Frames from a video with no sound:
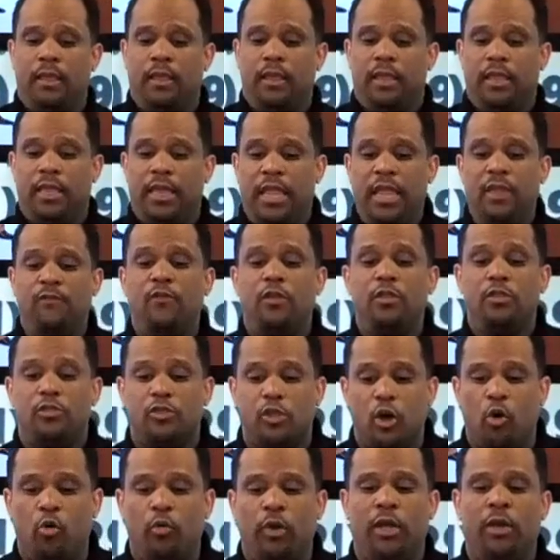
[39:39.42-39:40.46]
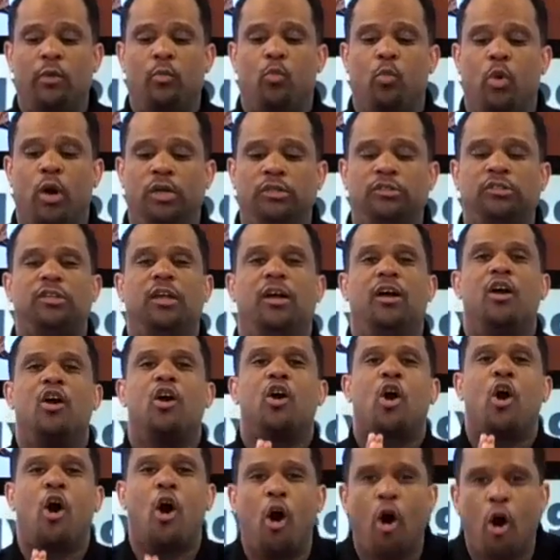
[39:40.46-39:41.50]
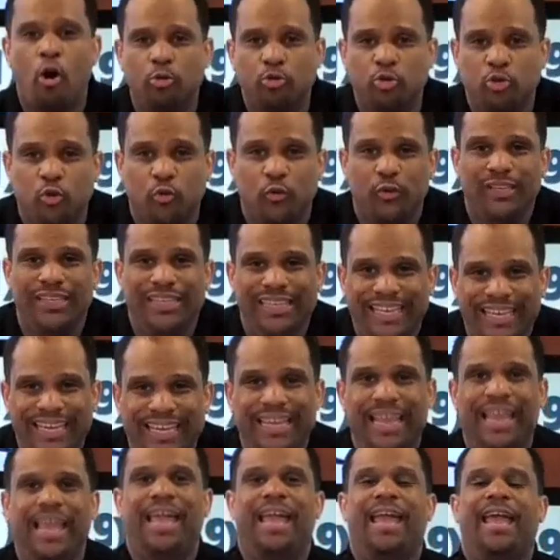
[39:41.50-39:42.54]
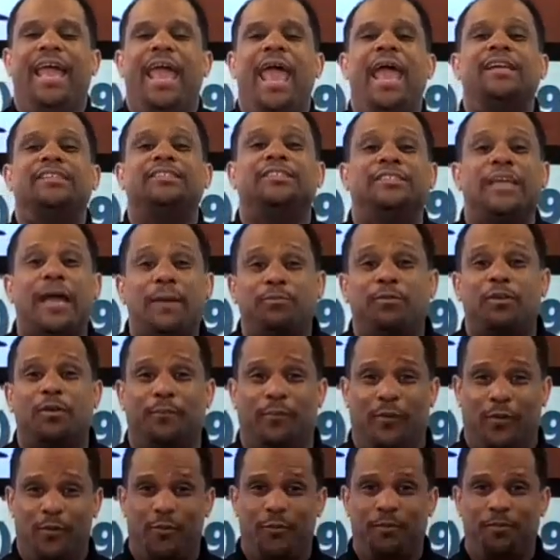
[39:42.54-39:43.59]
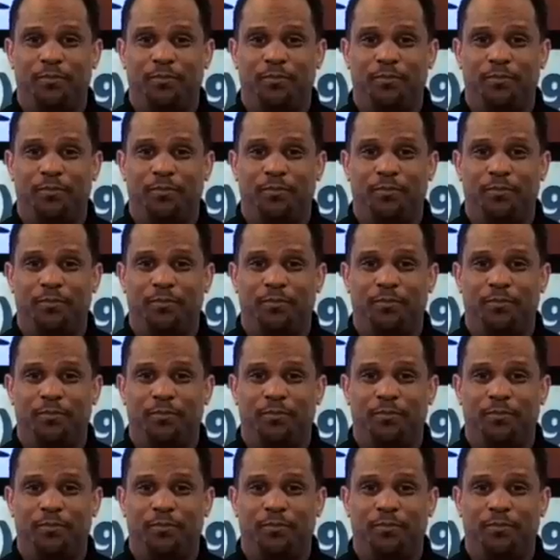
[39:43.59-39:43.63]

even though it was culturally acceptable.